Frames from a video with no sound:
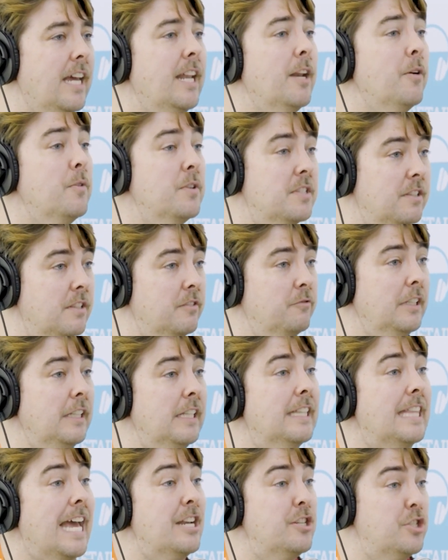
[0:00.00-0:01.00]
And it was
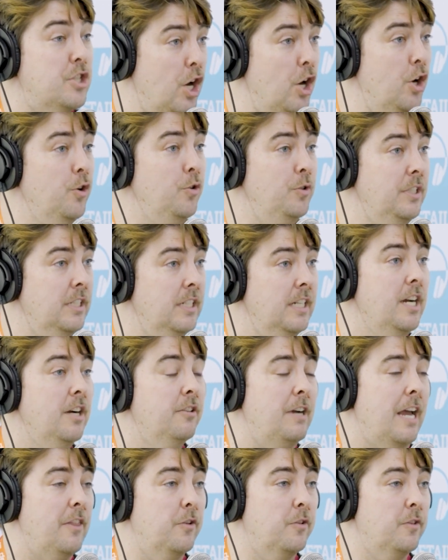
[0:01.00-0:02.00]
really that tone
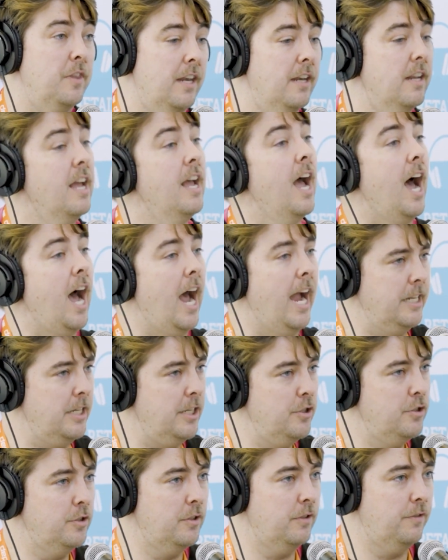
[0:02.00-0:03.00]
rather than, I
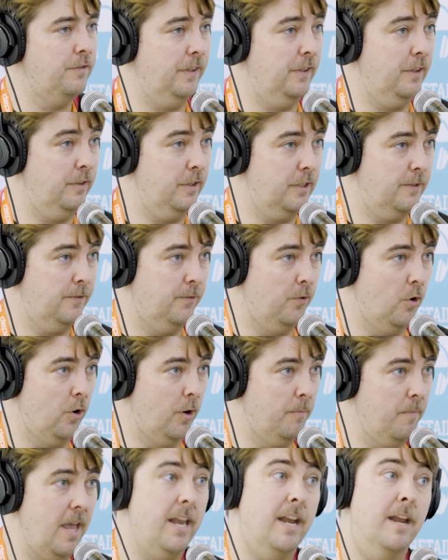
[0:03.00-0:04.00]
need you to fill out this
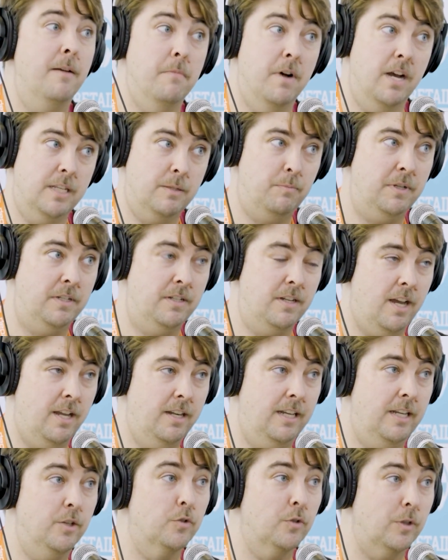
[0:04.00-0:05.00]
form and it must be done
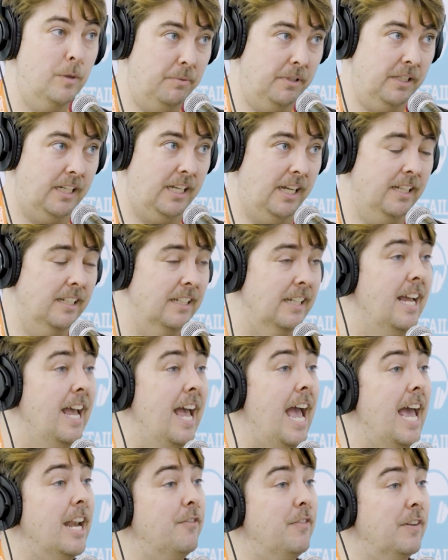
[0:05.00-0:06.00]
in triplicate.
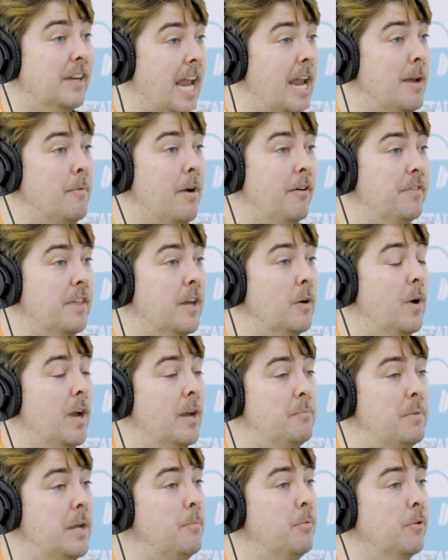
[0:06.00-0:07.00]
And if it came off that way,
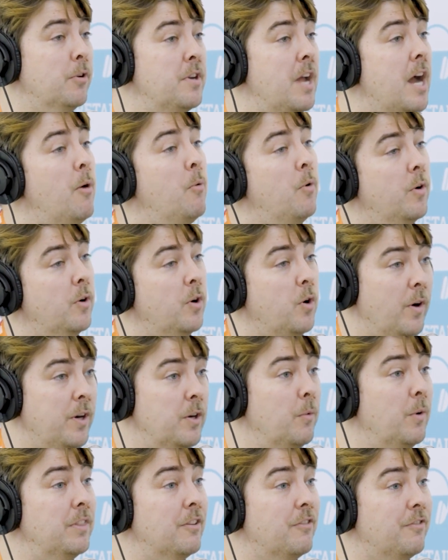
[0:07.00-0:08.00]
people are not going
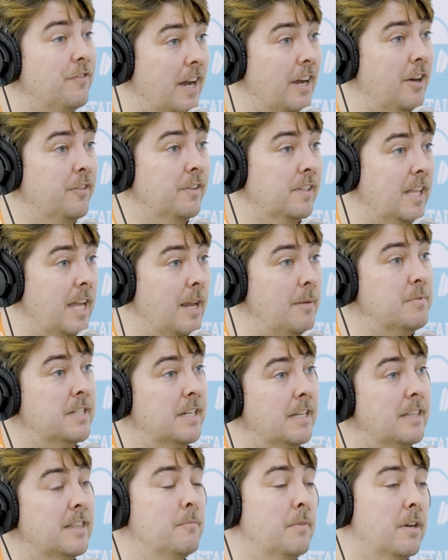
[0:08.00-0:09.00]
to want to file the claims to
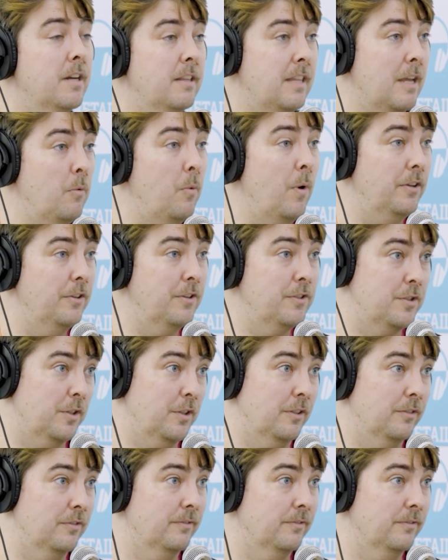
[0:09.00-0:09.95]
get the money they well deserve.